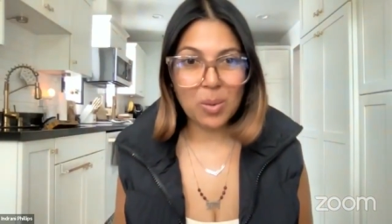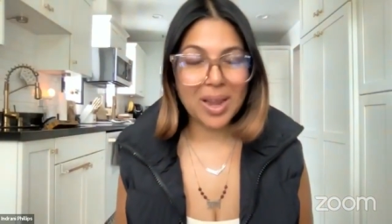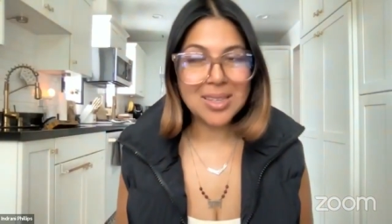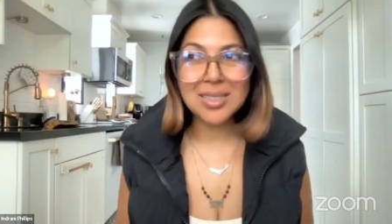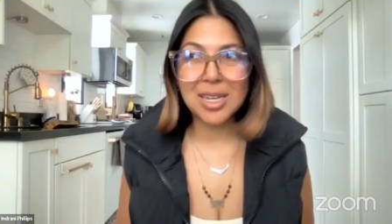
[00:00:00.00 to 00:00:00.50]

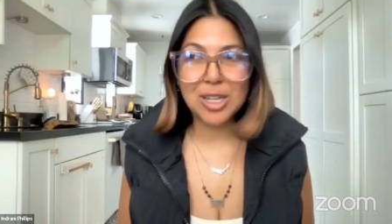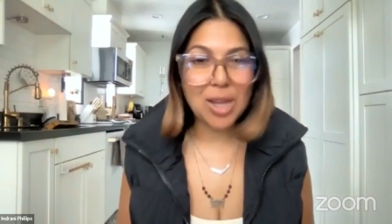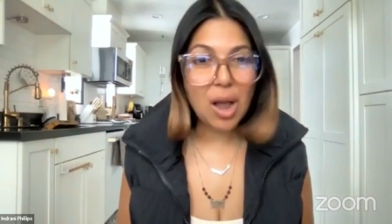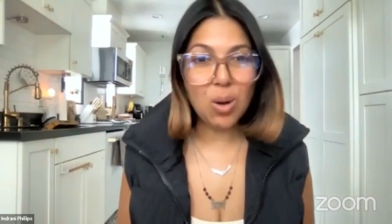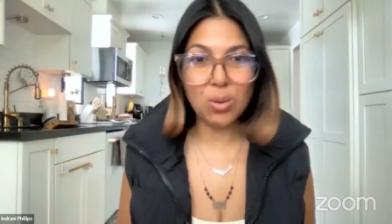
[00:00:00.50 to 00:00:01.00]
Right. It's like,
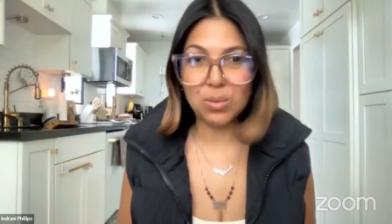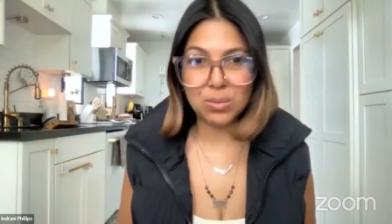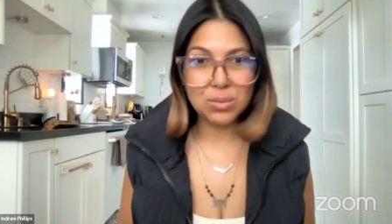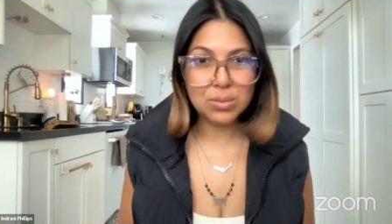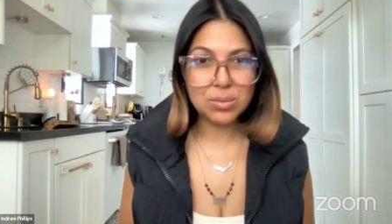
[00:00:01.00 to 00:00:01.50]
no,
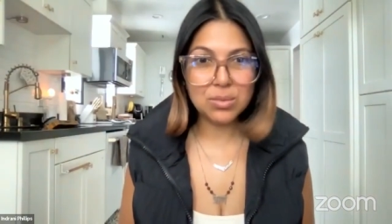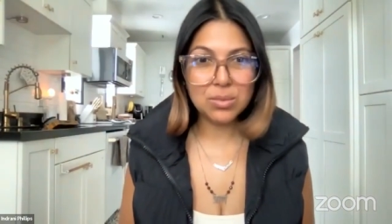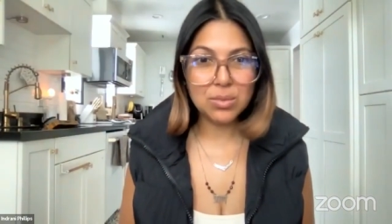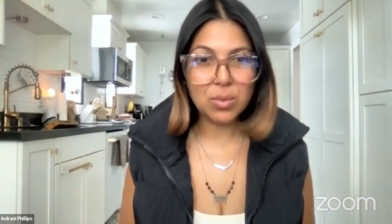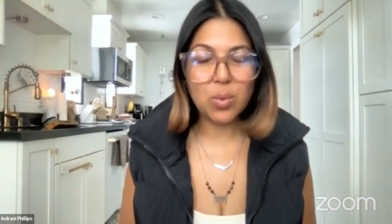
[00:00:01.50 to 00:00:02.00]

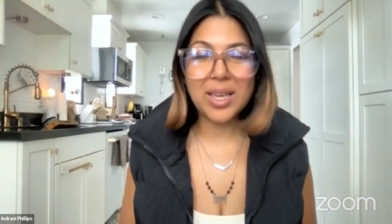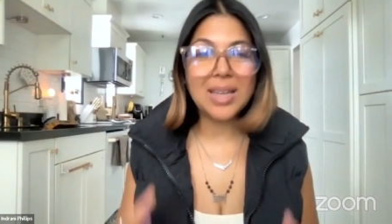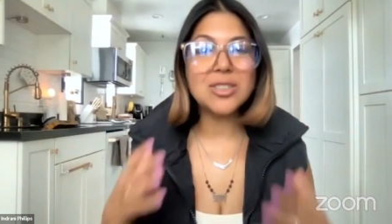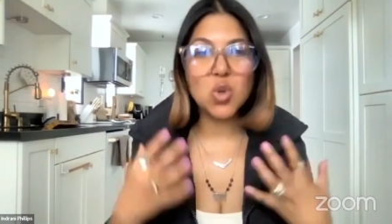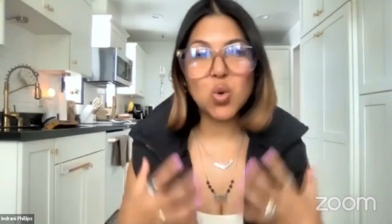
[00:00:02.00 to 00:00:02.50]
we
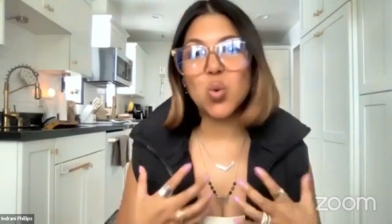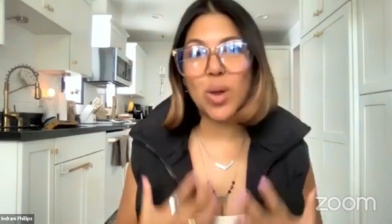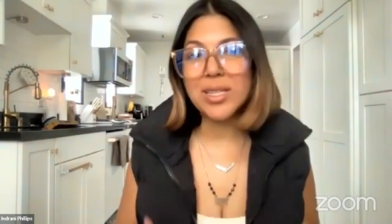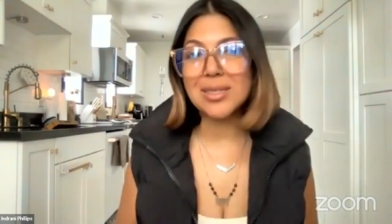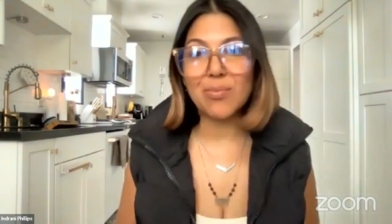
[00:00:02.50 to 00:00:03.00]
get to
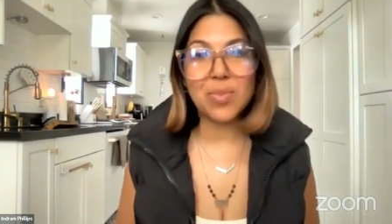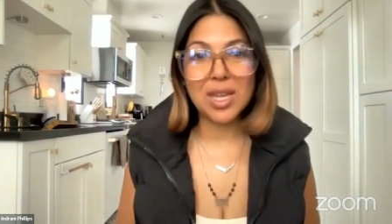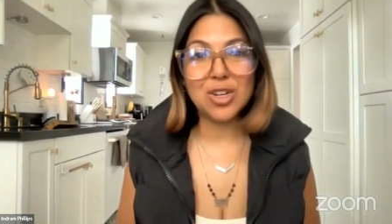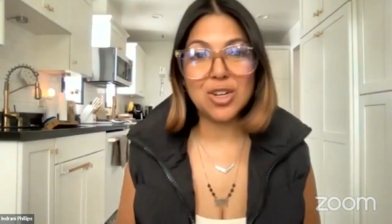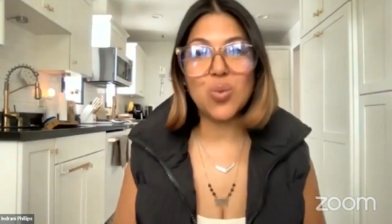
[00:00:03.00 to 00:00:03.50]
create
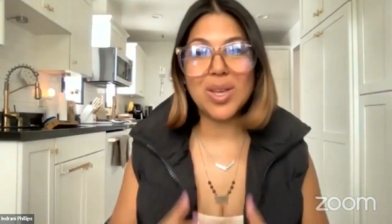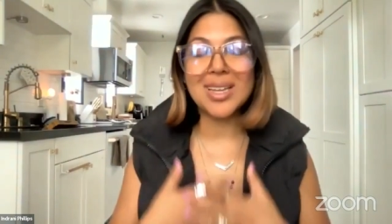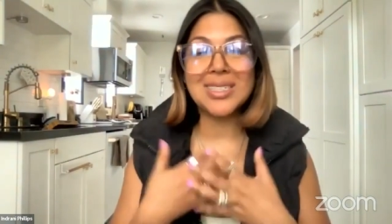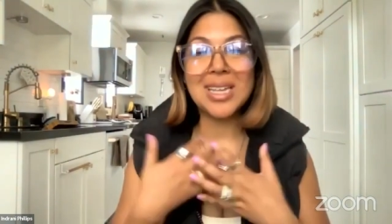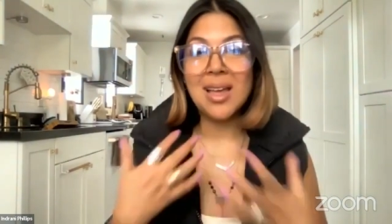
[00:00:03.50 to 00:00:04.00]
something new. We
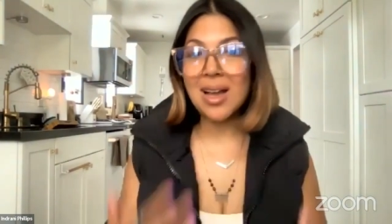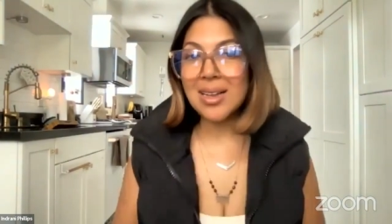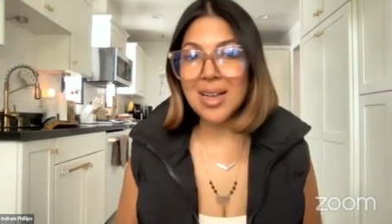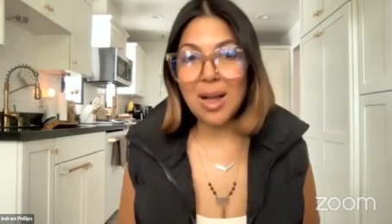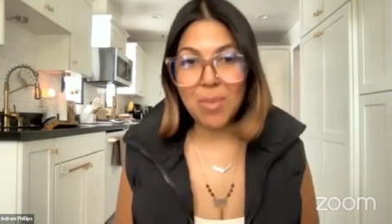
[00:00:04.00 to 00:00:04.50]
get to
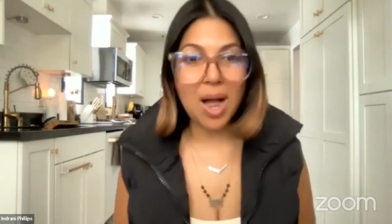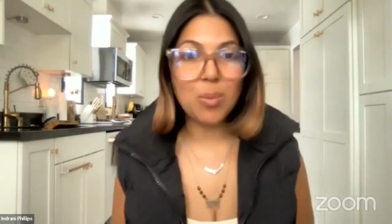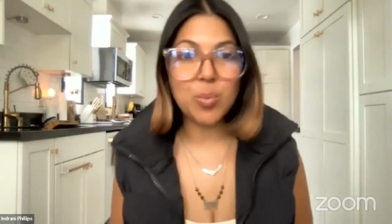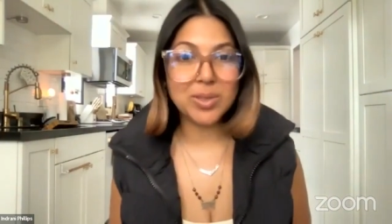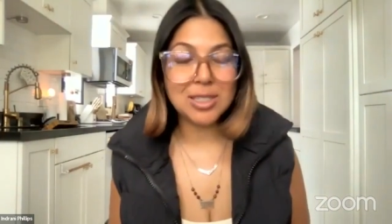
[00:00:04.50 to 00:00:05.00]
come
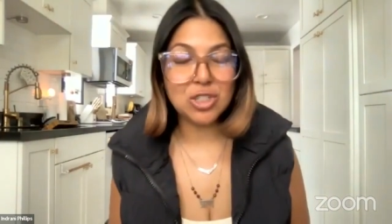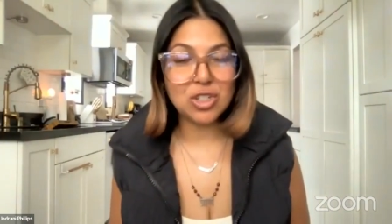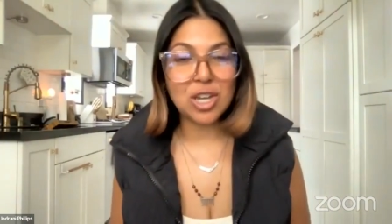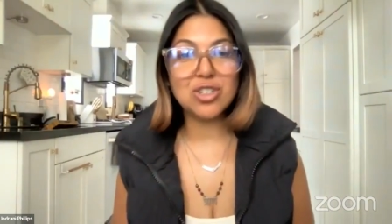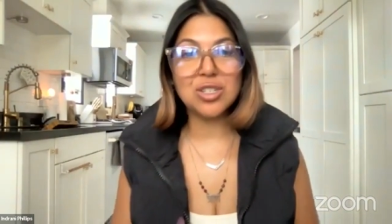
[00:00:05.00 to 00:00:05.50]
up with
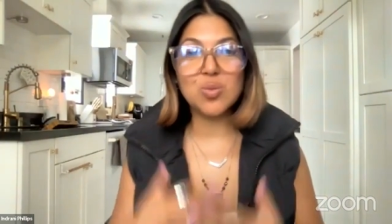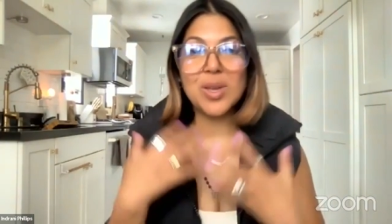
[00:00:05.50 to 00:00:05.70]
suggestions.